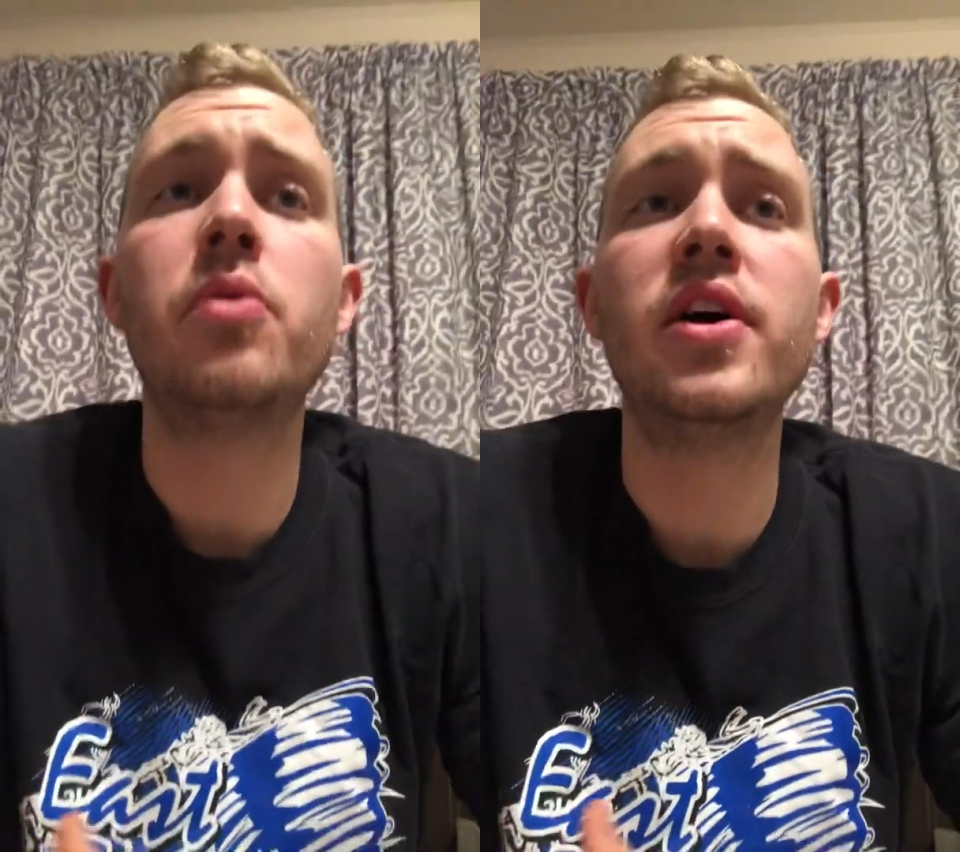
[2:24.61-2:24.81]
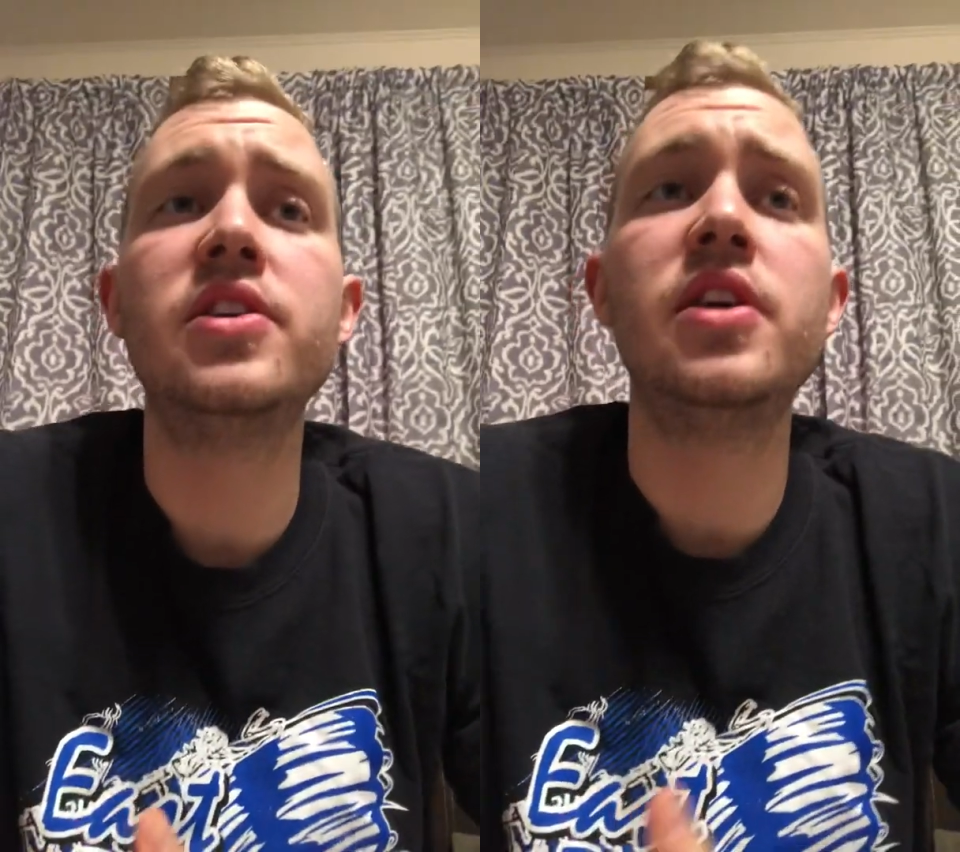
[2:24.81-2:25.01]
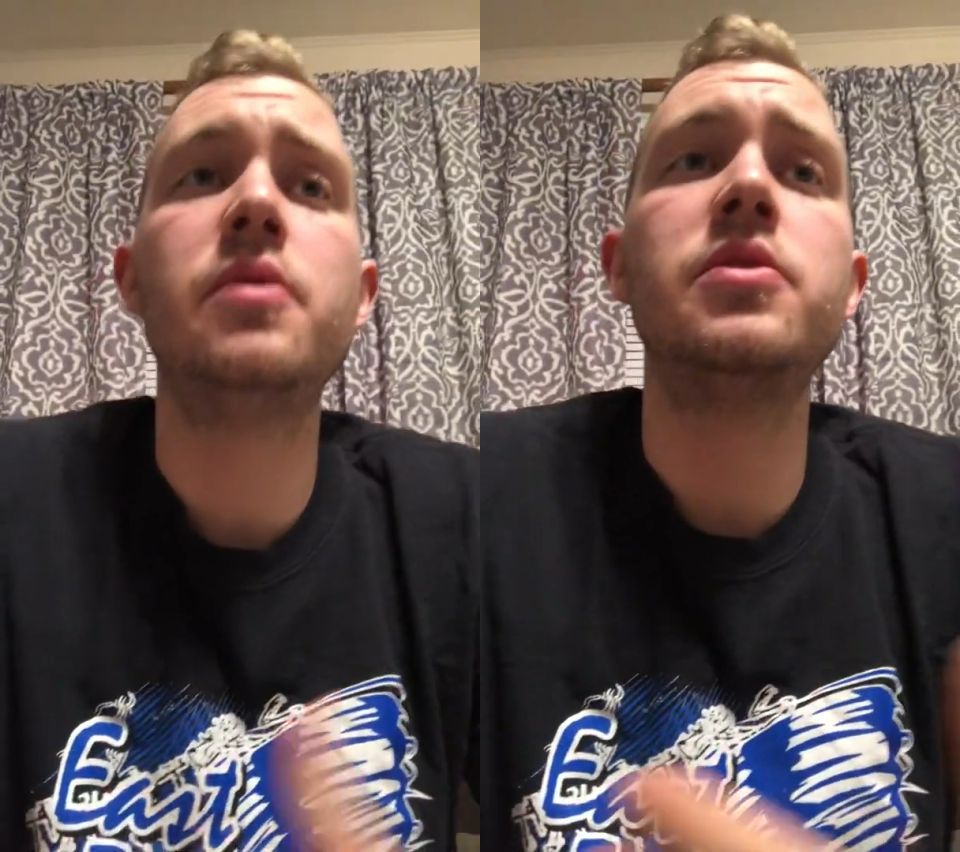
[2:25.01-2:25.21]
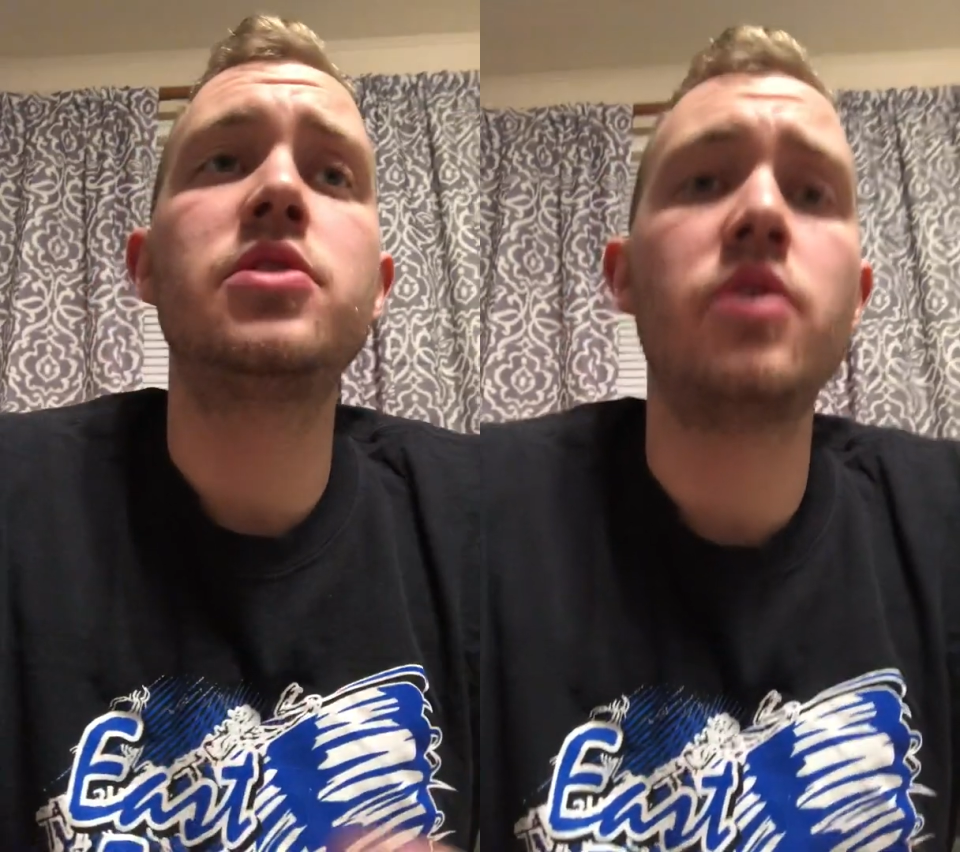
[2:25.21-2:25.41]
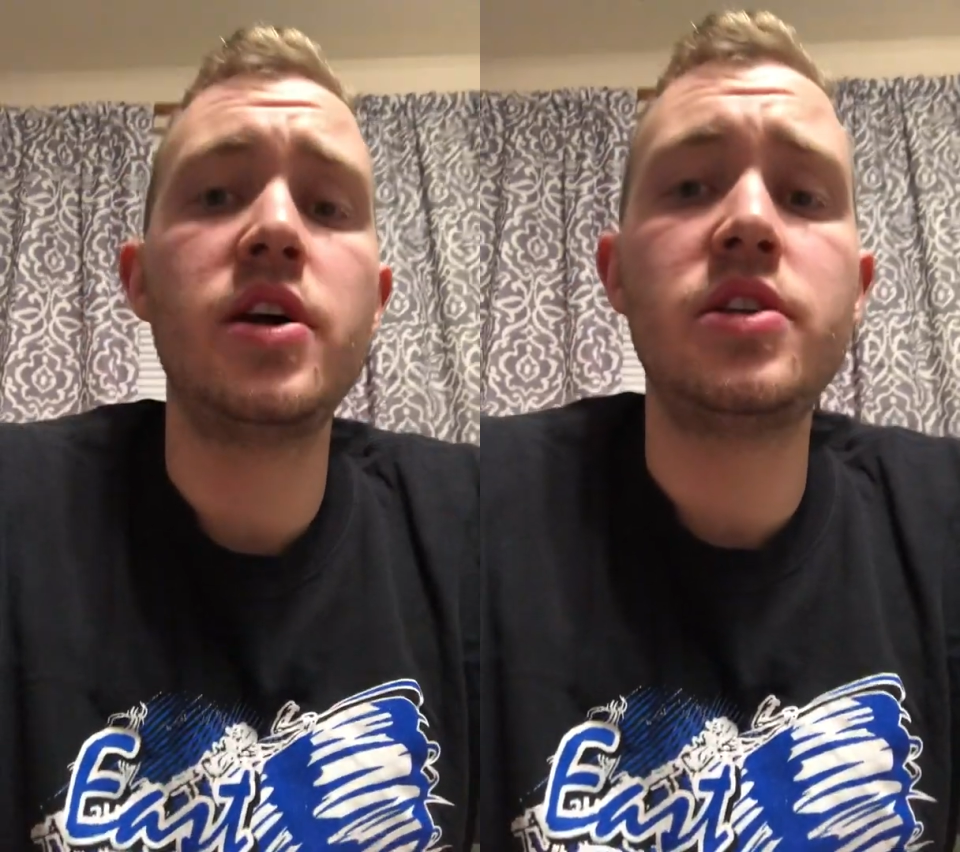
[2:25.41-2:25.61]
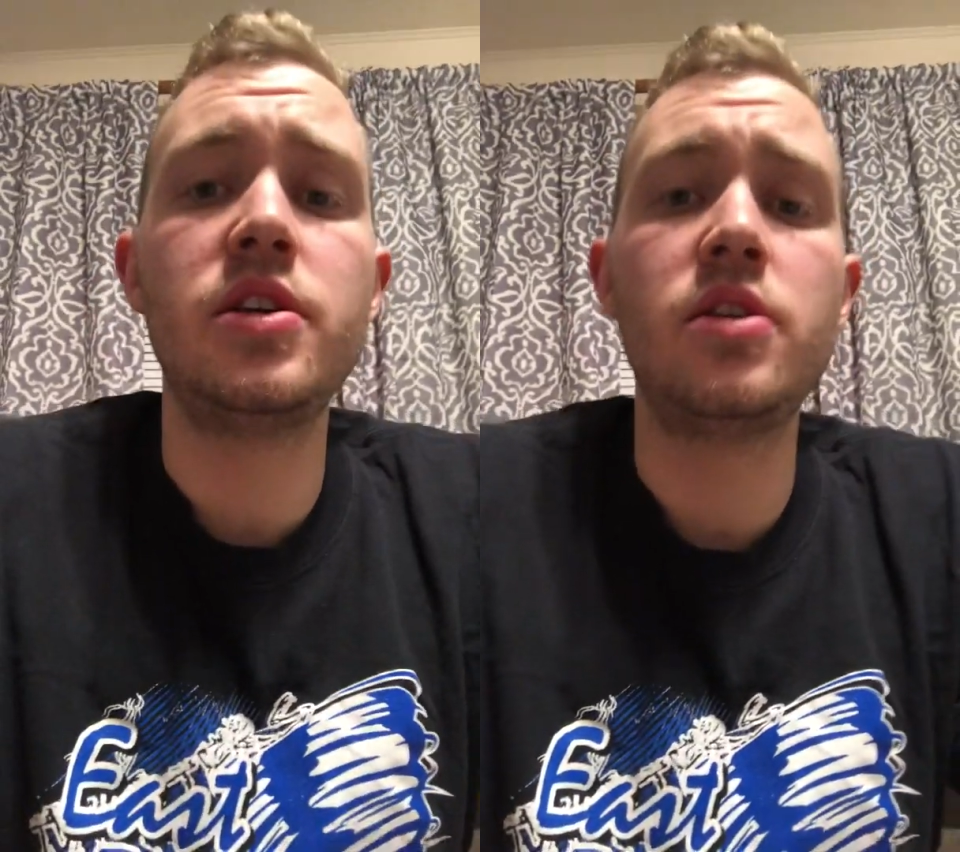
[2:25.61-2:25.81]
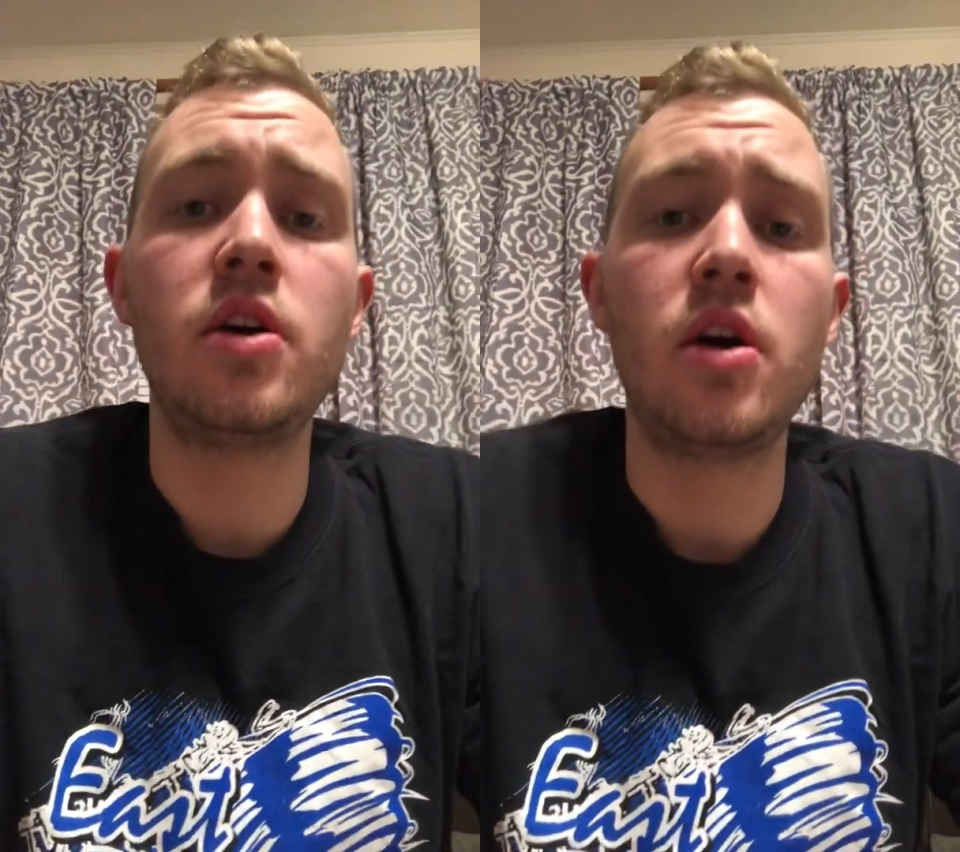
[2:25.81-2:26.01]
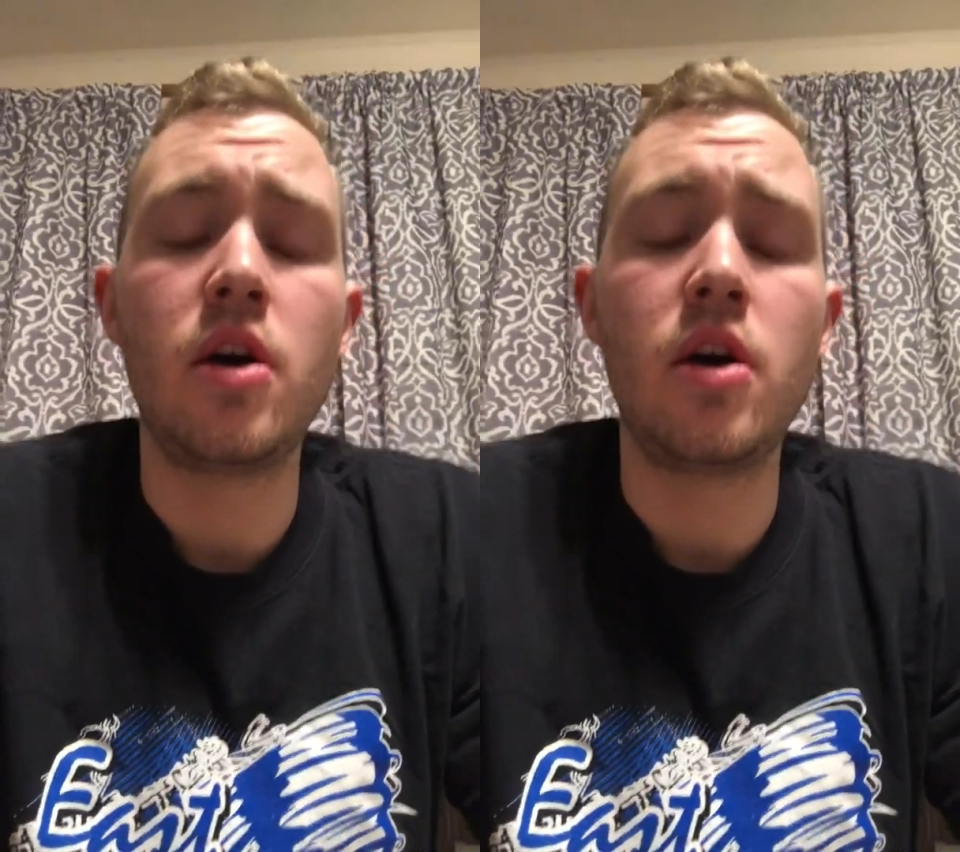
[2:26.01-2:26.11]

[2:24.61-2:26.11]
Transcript: place and it was granted